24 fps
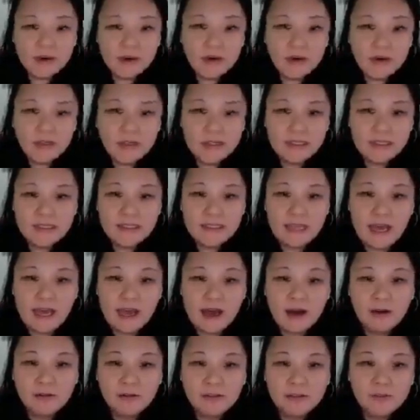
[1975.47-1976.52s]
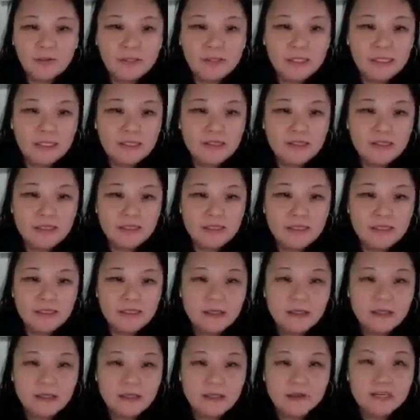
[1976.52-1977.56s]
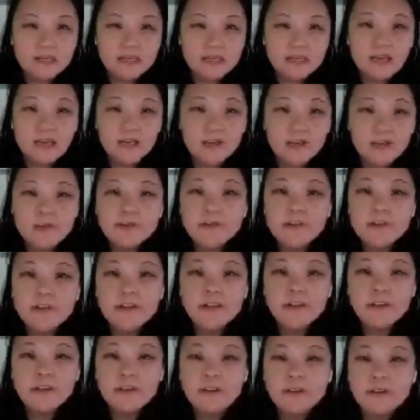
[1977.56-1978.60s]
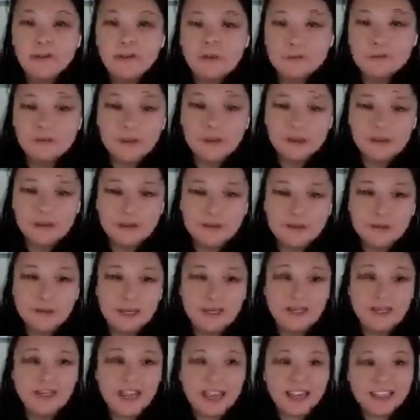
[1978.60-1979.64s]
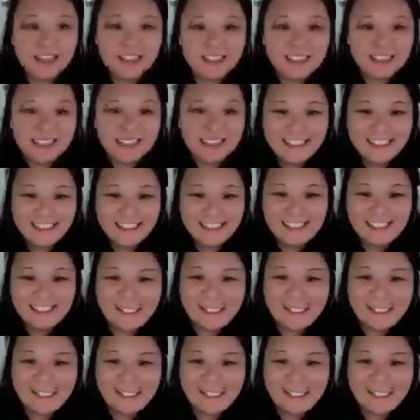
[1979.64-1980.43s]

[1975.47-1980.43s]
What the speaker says: Completely comprehensible. I just crossed this out because in a storyline, usually you don't give